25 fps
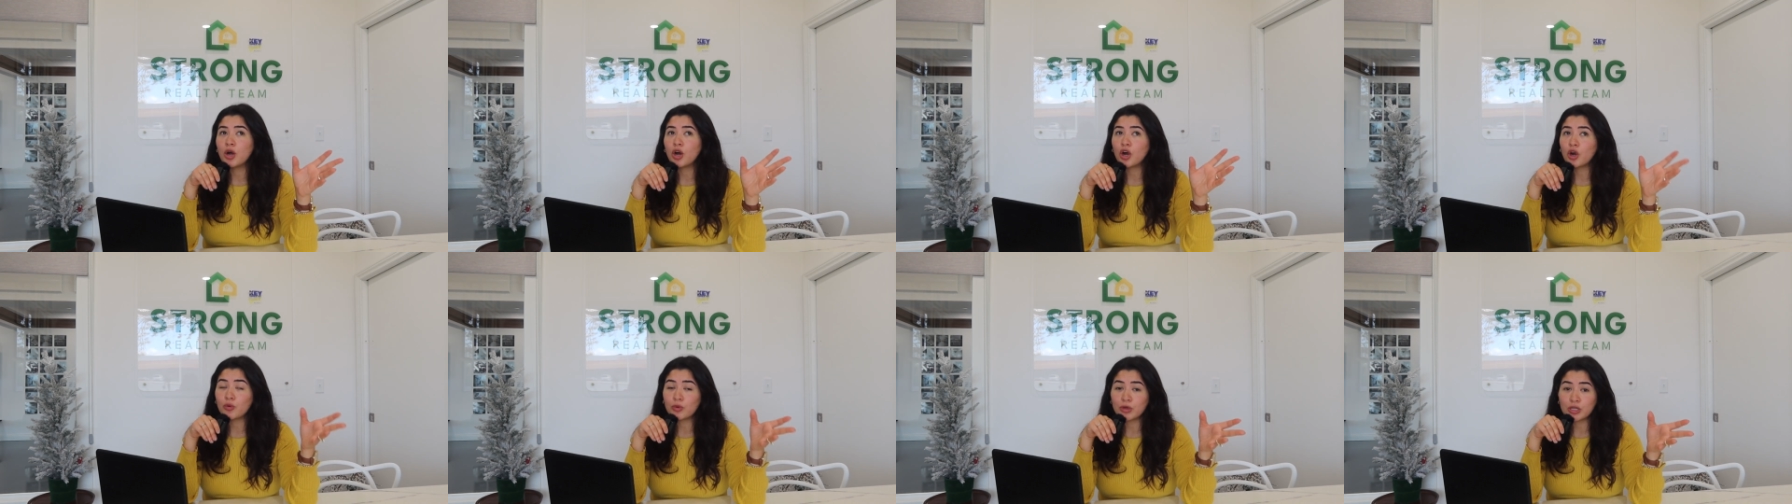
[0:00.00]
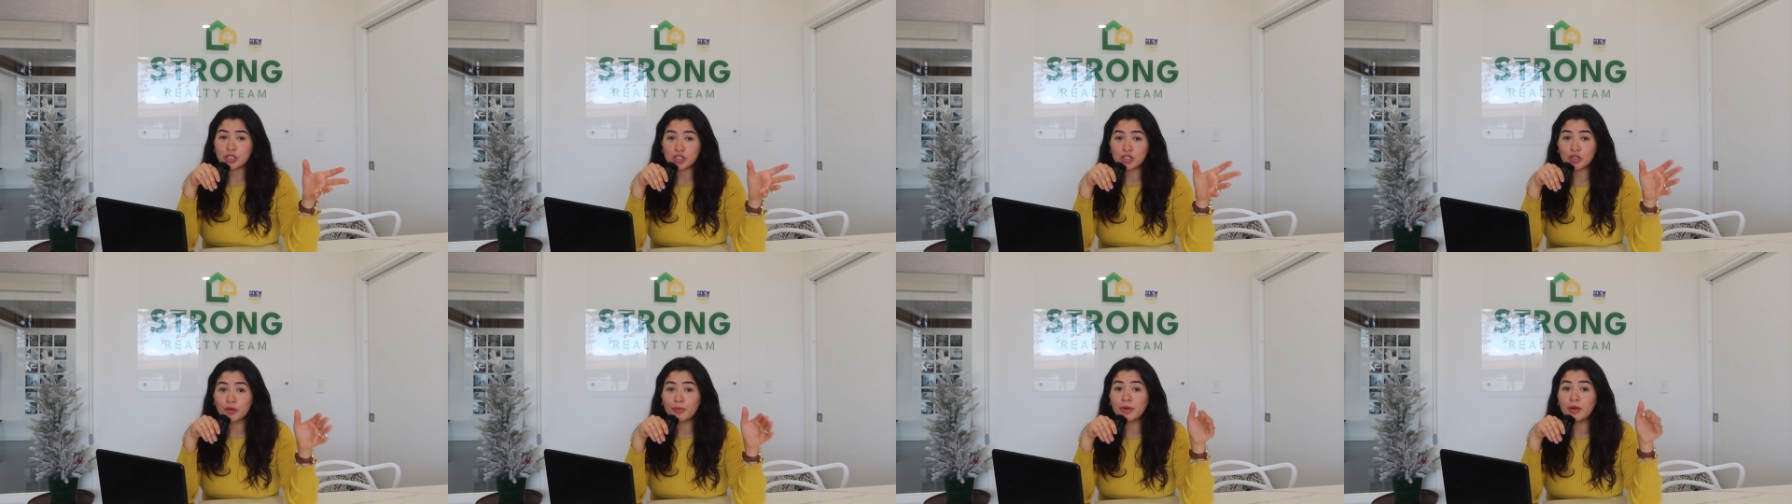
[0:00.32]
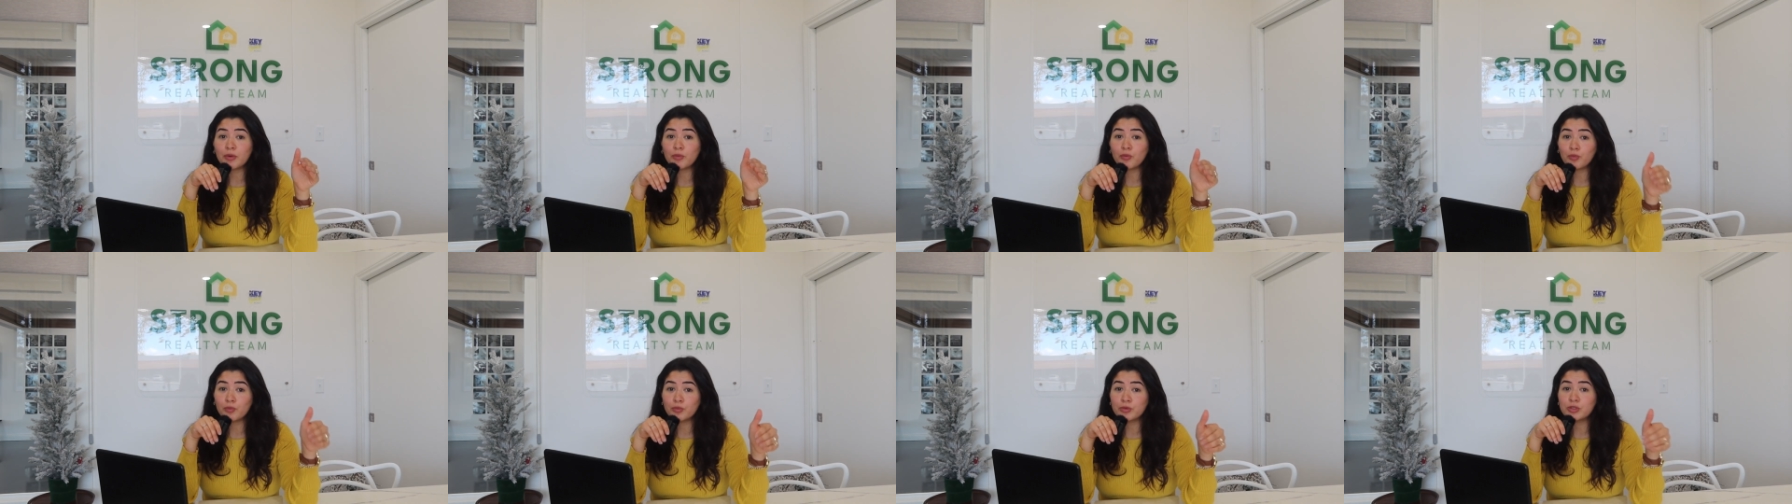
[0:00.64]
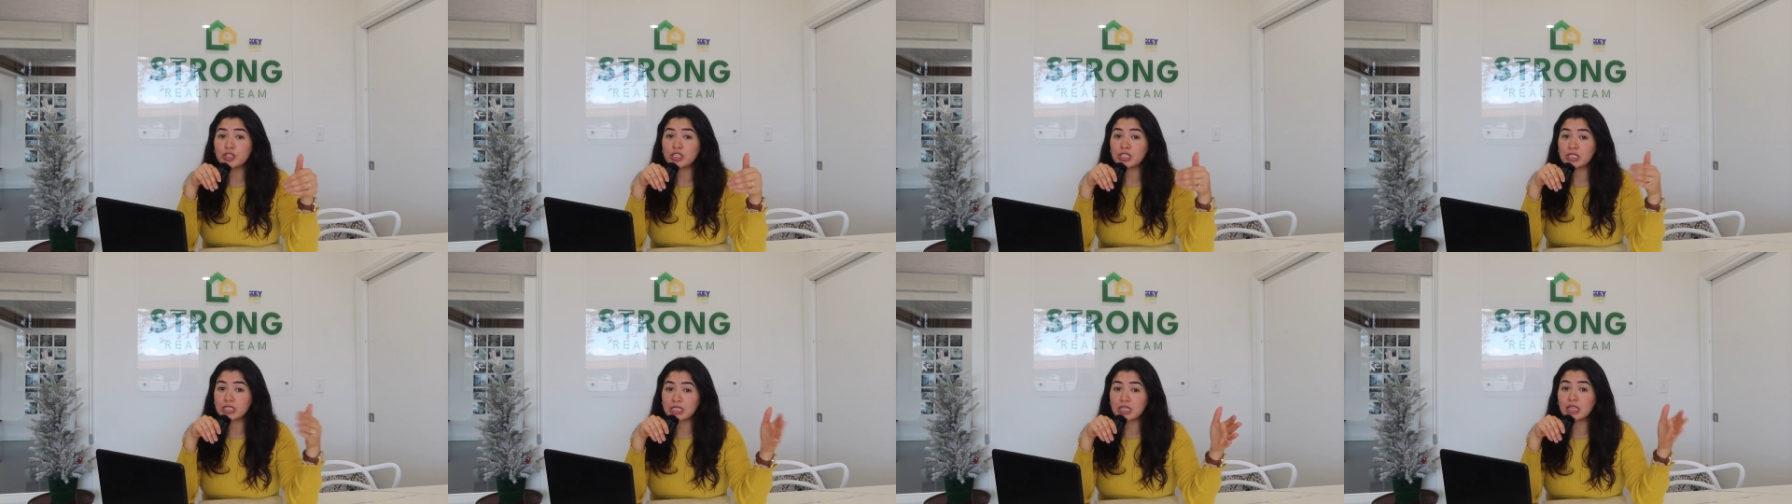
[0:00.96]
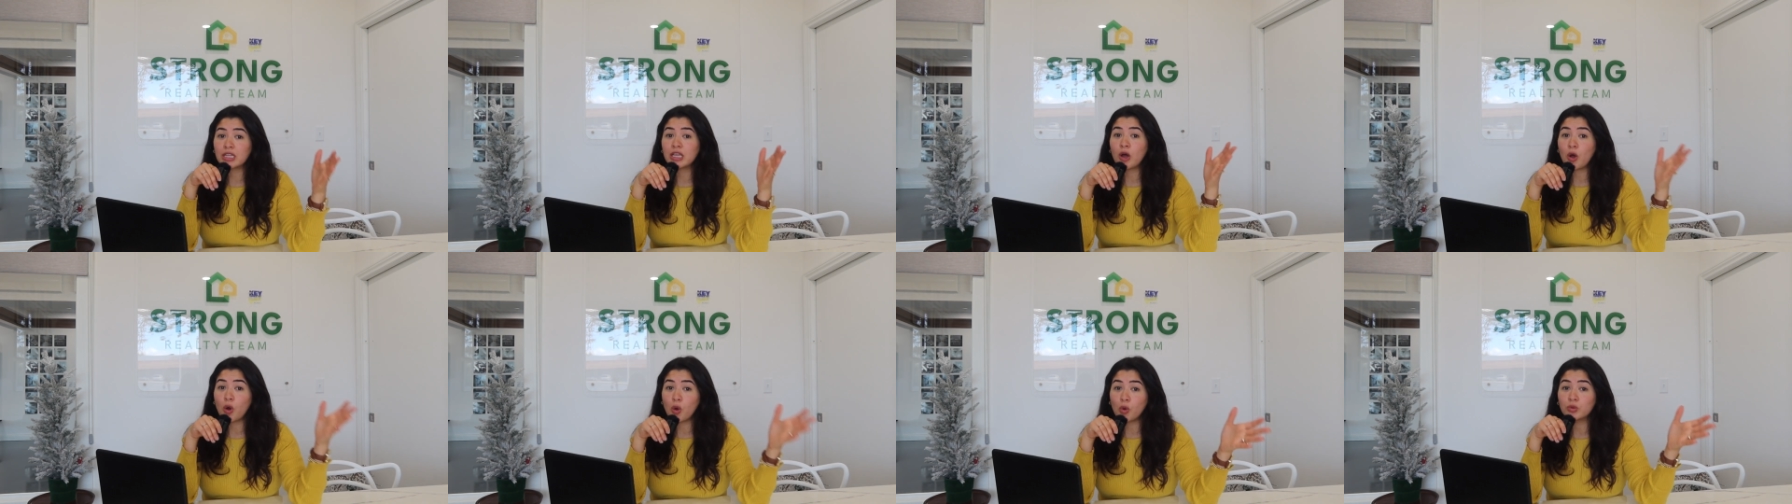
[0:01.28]
original, but just
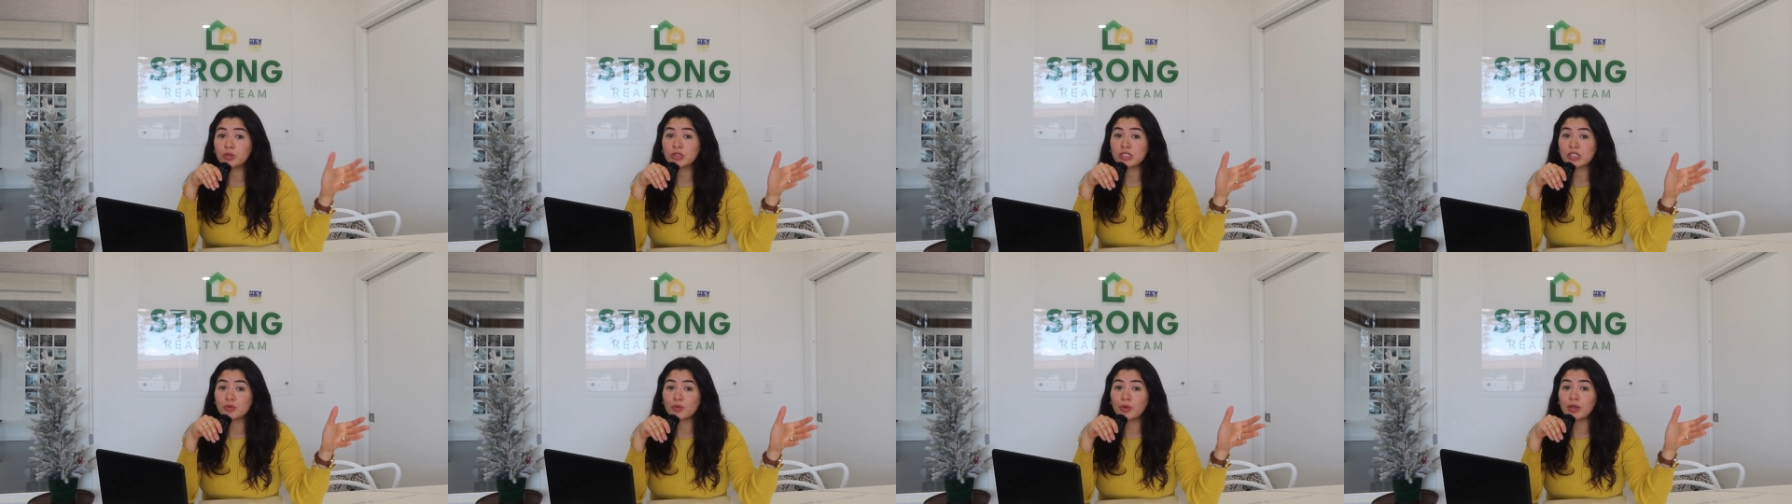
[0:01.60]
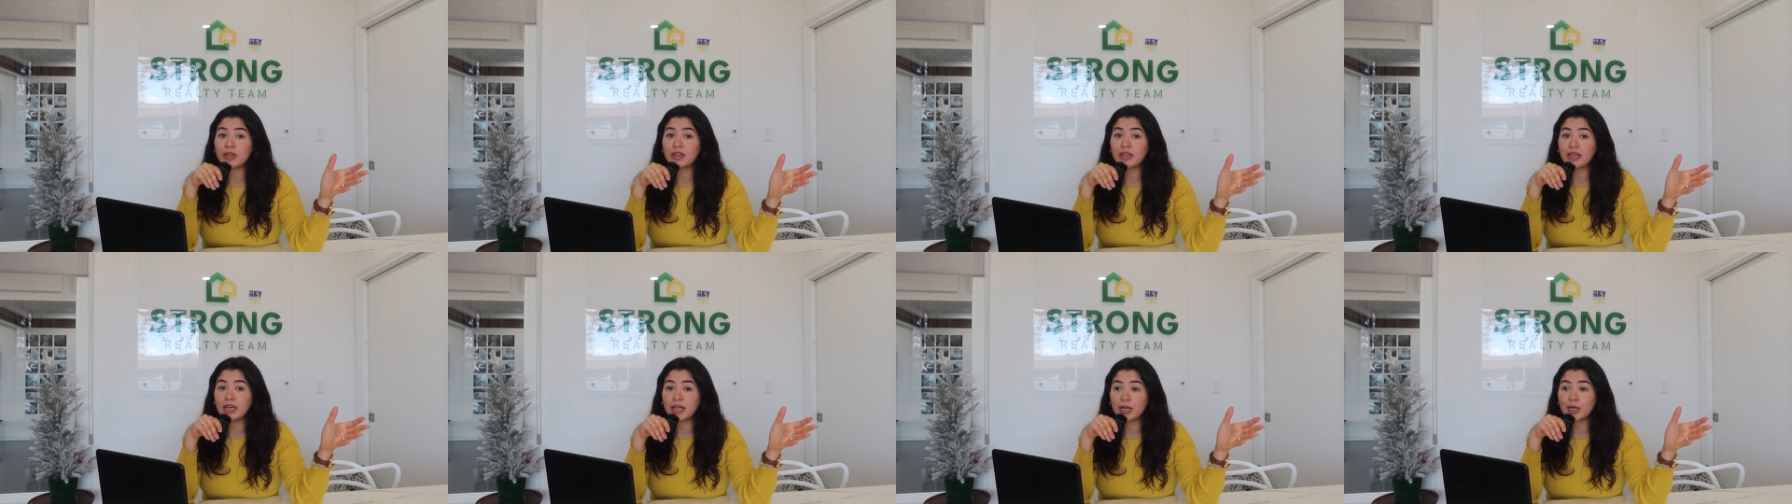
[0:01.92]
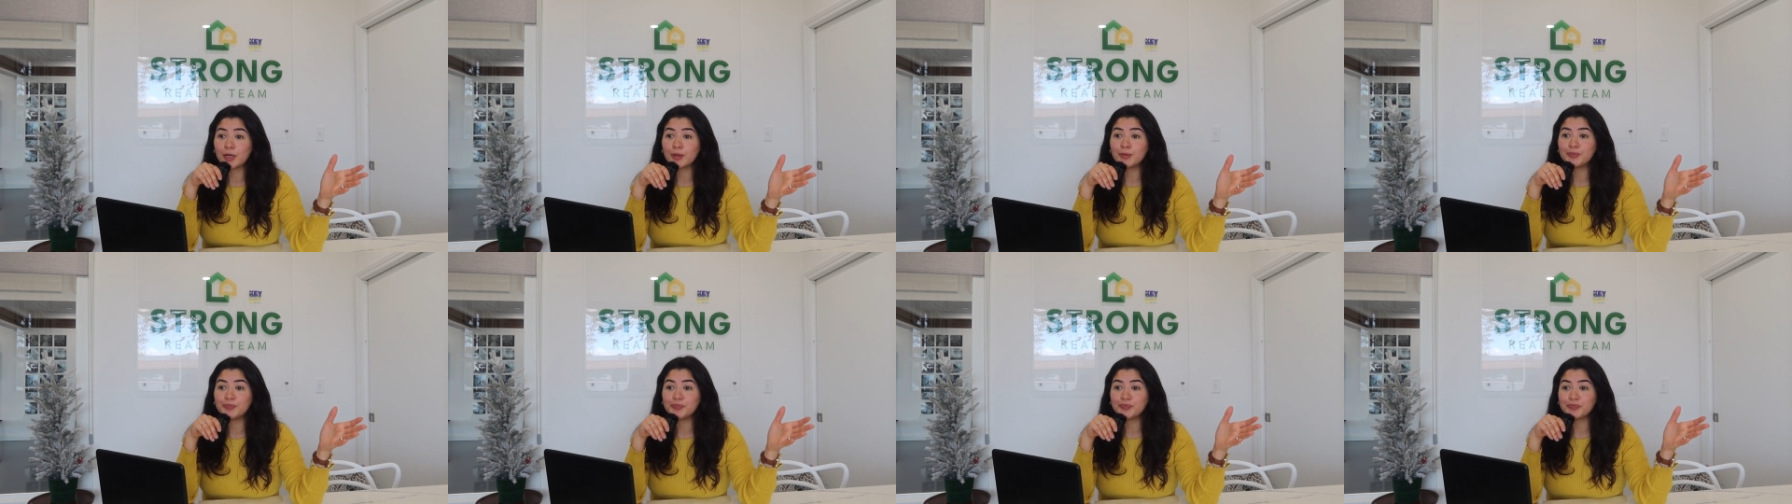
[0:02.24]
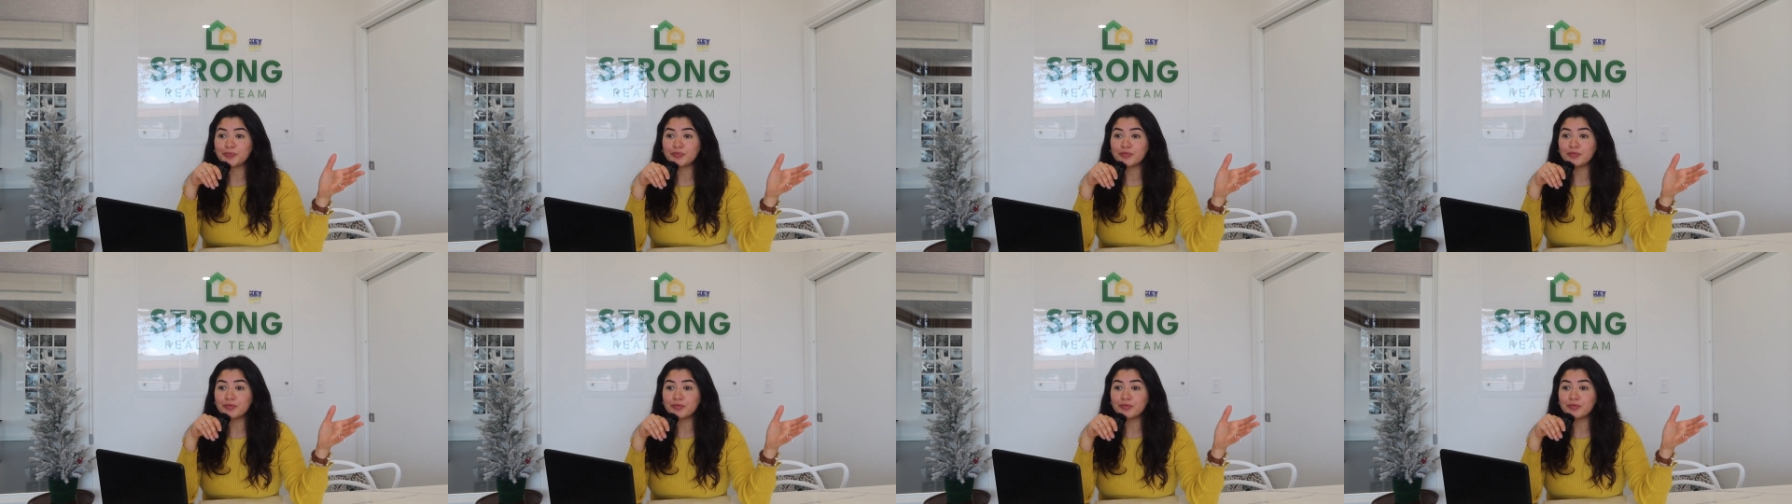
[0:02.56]
the oldest one there.